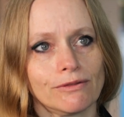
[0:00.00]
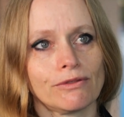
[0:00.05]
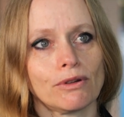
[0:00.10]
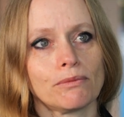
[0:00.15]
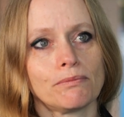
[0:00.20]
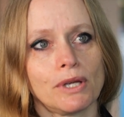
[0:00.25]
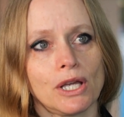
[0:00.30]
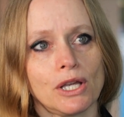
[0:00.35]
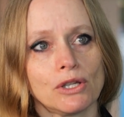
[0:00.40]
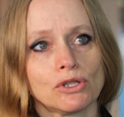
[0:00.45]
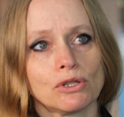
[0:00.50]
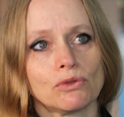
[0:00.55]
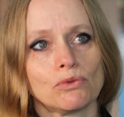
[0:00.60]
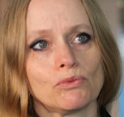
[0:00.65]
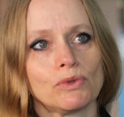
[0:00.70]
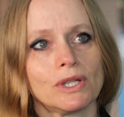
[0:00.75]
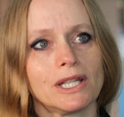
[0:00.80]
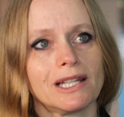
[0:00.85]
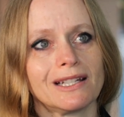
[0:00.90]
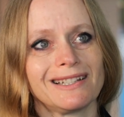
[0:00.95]
for
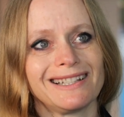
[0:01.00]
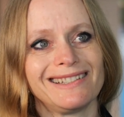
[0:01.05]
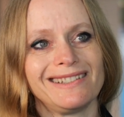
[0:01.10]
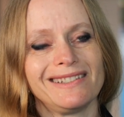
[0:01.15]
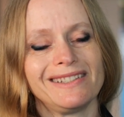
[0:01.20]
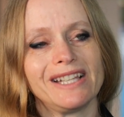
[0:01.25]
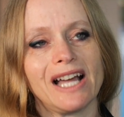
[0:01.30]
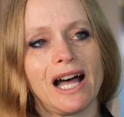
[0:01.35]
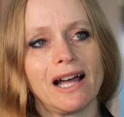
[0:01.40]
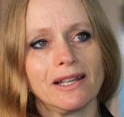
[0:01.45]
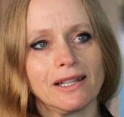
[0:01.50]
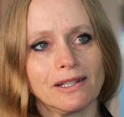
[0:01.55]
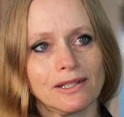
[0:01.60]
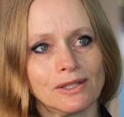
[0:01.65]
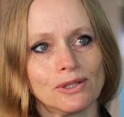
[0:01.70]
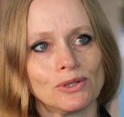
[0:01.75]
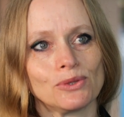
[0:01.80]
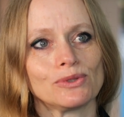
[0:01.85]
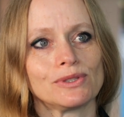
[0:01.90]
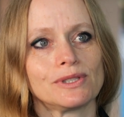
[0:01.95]
patients, we can
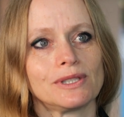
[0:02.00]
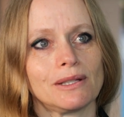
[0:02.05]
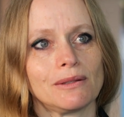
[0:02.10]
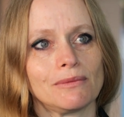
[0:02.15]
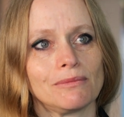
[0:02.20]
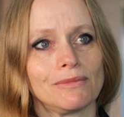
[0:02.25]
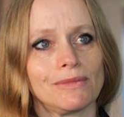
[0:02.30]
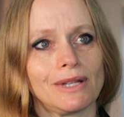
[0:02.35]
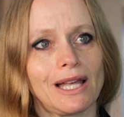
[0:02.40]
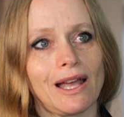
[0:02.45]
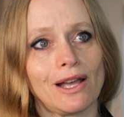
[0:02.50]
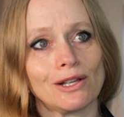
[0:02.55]
diagnose them